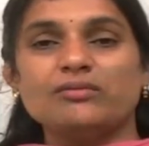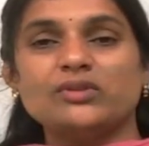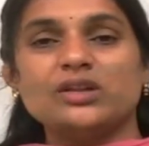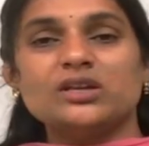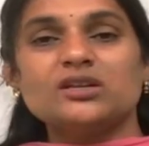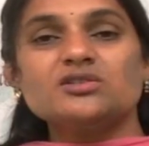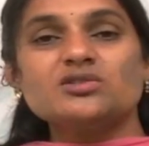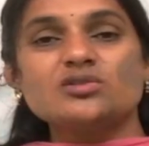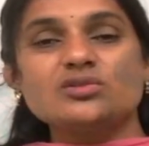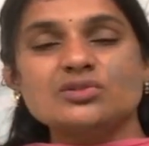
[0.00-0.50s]

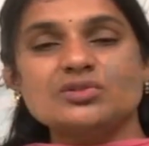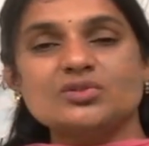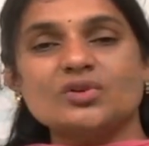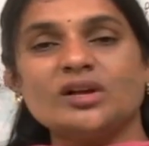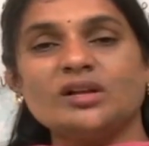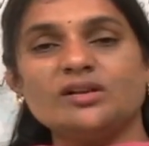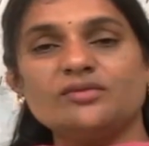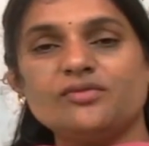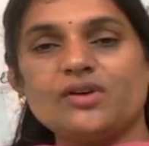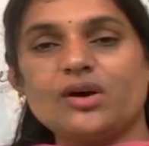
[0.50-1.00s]
There is no
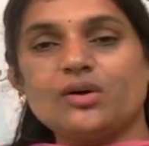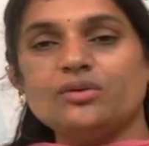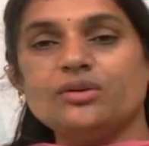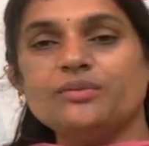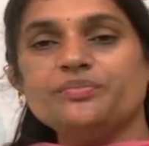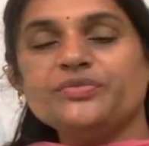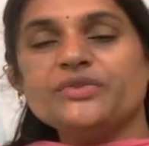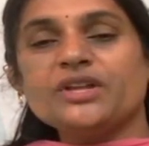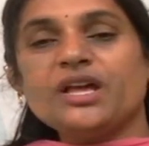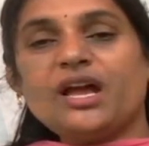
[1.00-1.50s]
soil
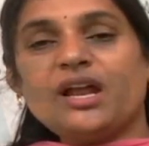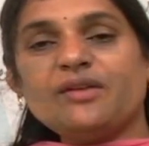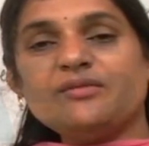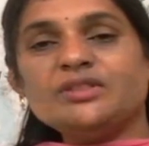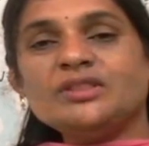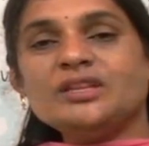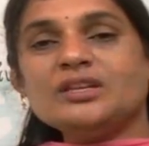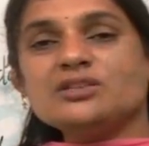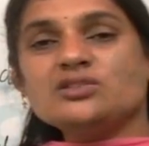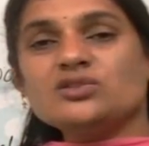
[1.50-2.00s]
found. And
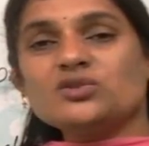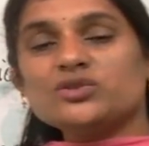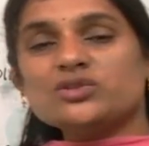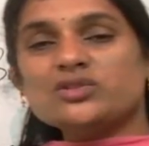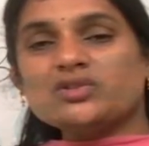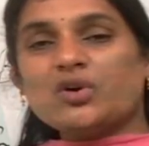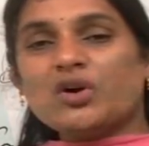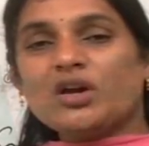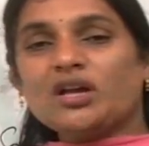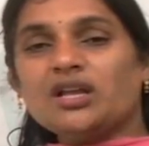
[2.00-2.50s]
when there is no
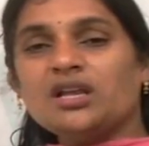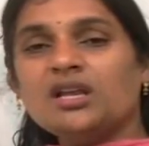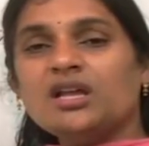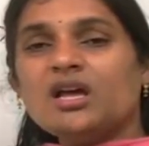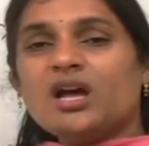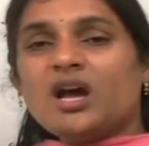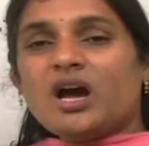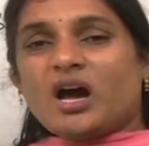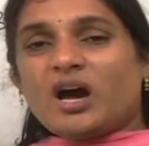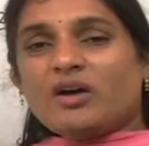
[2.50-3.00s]
soil,
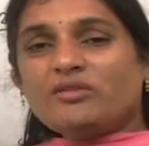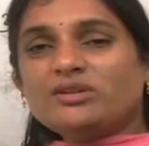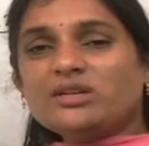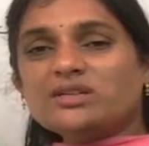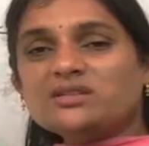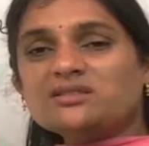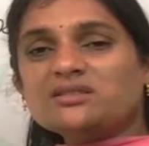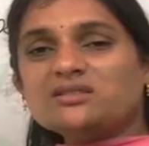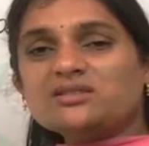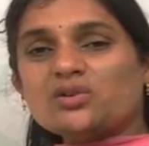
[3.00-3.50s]
how
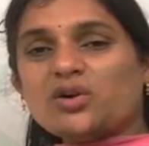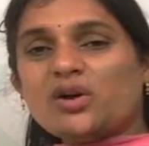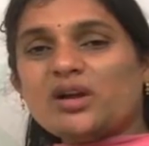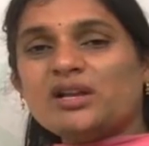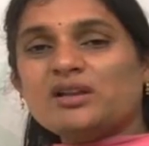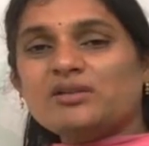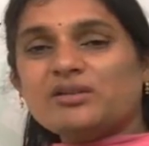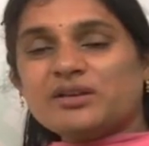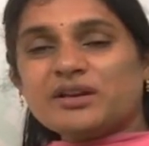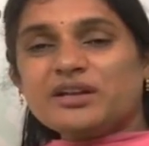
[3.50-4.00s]
does the
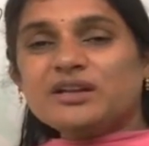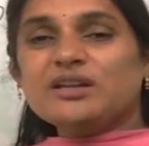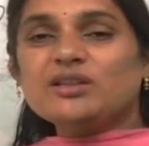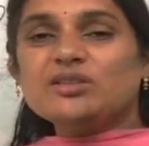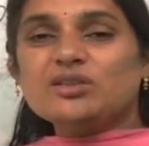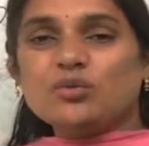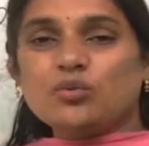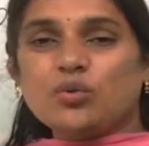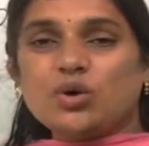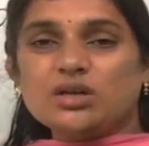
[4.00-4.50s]
soil
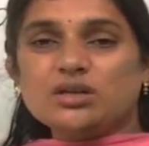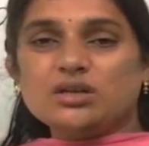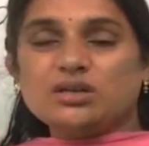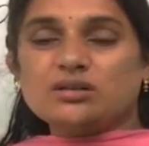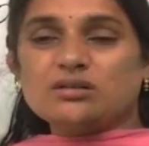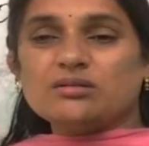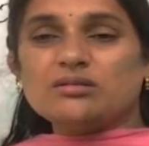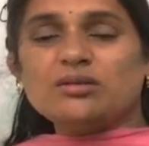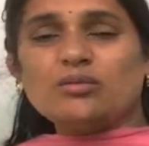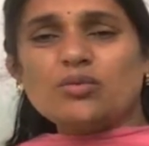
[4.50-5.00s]
retain the
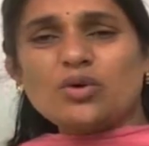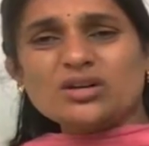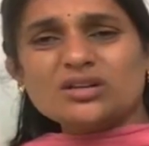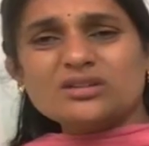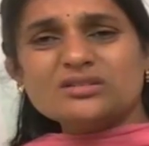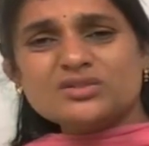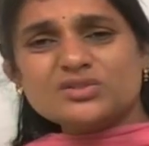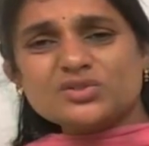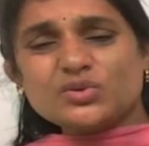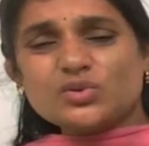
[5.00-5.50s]
water? What
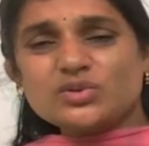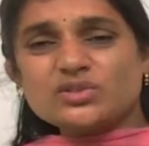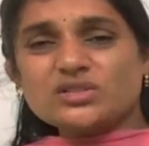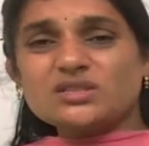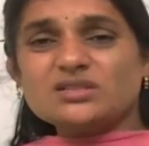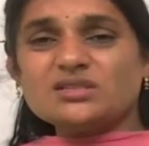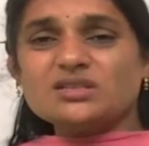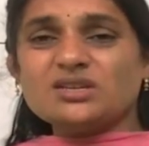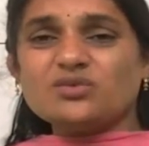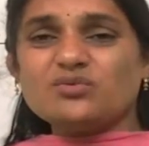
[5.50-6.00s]
are the
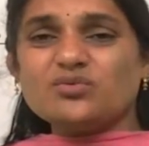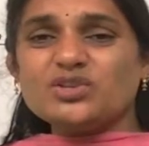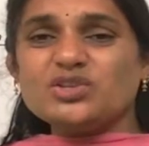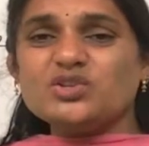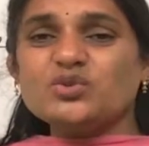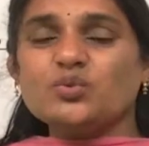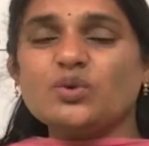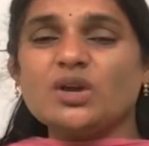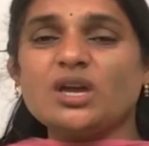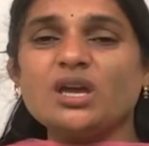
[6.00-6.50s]
sources in
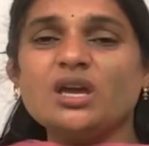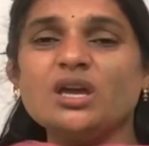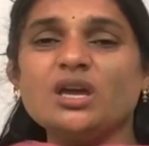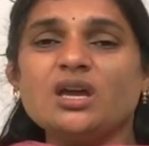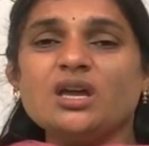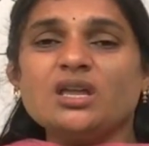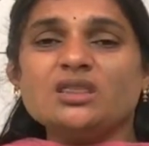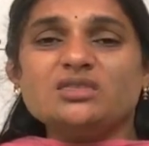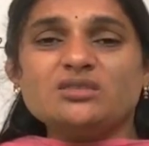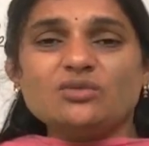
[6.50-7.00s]
which way
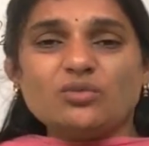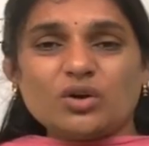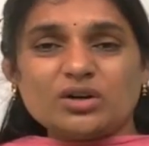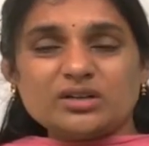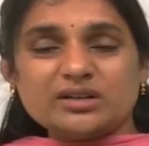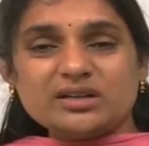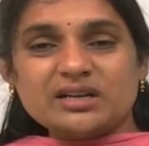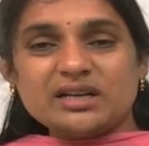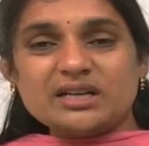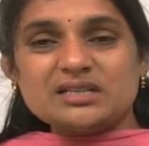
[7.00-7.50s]
the
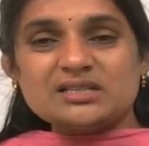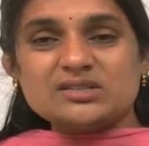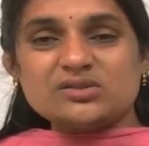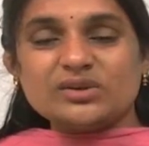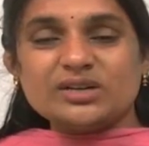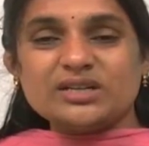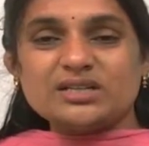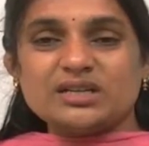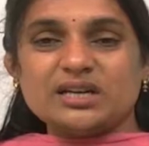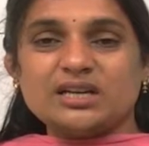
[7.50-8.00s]
water gets
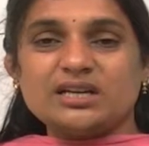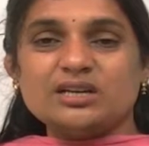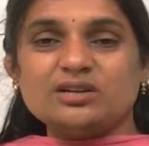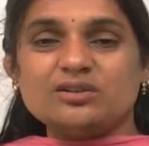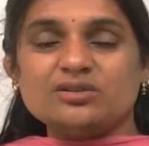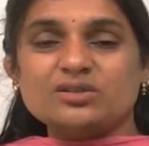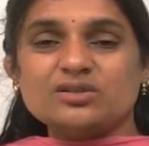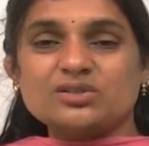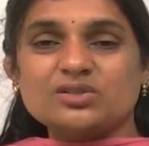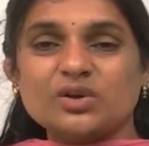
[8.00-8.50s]
retained
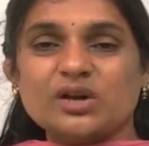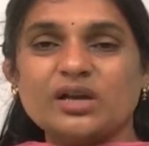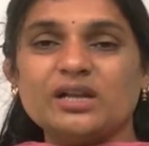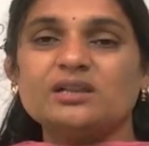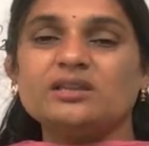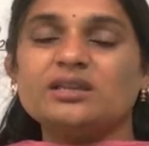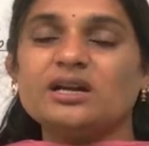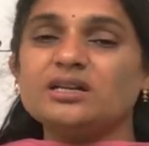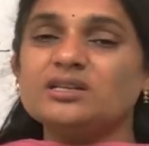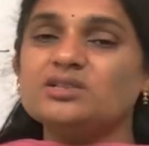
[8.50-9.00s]
into the
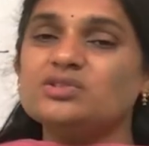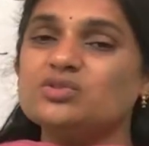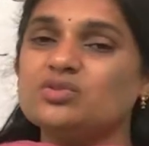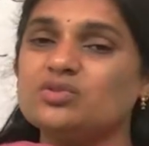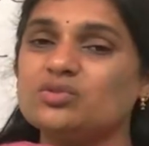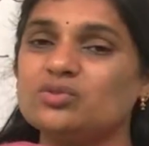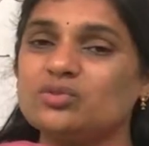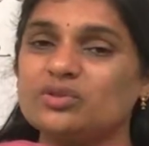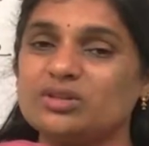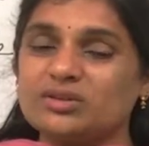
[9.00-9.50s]
soil? That is
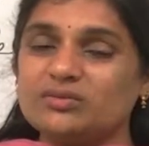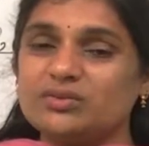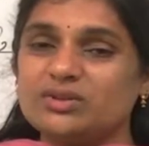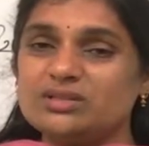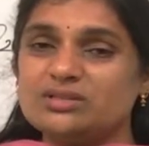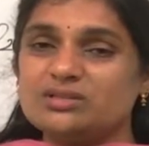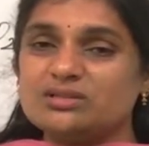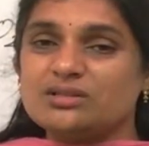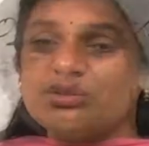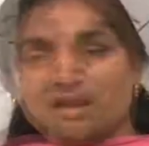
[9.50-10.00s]
through
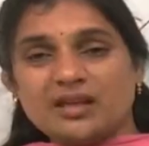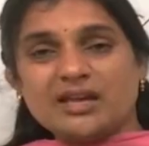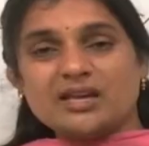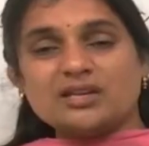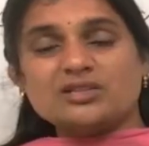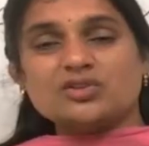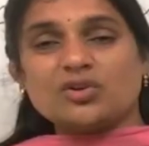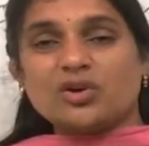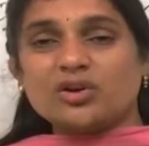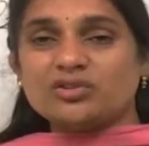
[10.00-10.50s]
rivers,
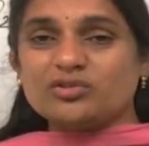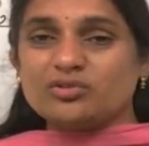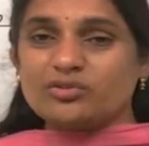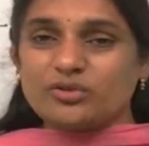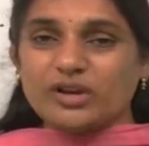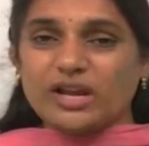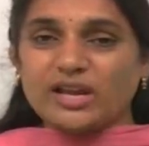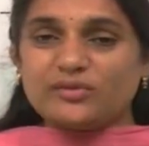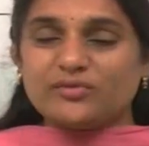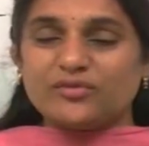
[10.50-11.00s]
lakes, or
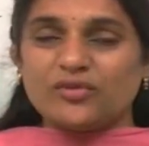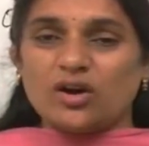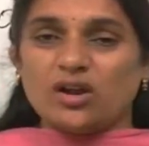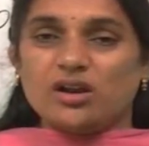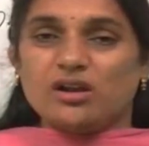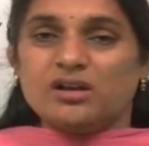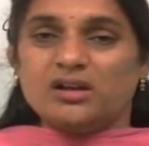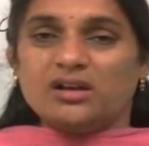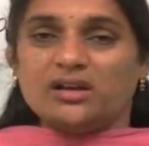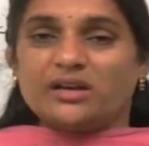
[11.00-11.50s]
through rainfall,
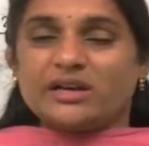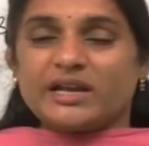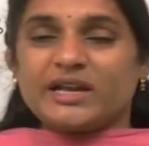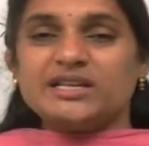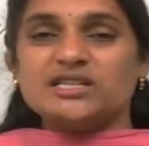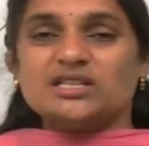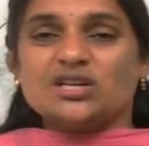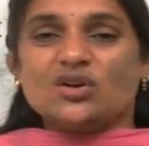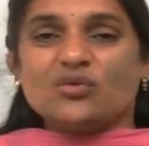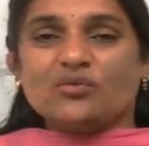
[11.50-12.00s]

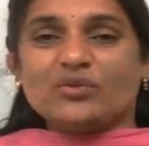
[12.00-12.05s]
right?